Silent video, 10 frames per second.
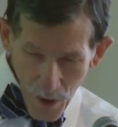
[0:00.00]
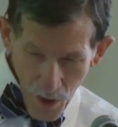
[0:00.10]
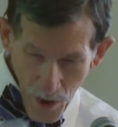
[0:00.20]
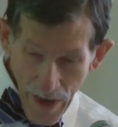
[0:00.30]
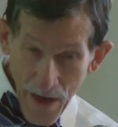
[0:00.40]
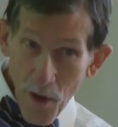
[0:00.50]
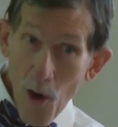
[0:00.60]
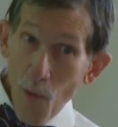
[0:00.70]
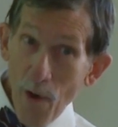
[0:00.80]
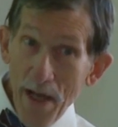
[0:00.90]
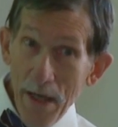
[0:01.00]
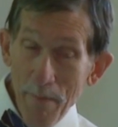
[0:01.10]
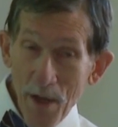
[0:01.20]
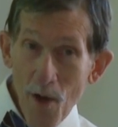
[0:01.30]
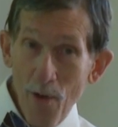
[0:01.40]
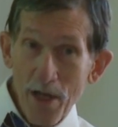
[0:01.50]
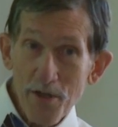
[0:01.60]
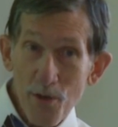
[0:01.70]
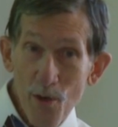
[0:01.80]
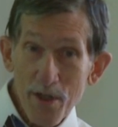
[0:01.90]
had already been on a
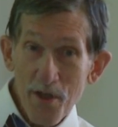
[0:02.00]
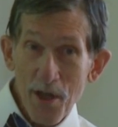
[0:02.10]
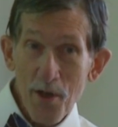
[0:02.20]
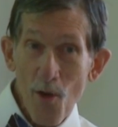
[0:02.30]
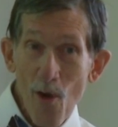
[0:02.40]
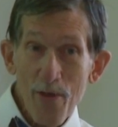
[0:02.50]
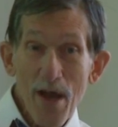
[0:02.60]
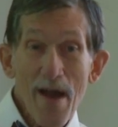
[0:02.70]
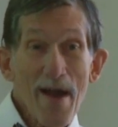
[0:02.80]
tour to the north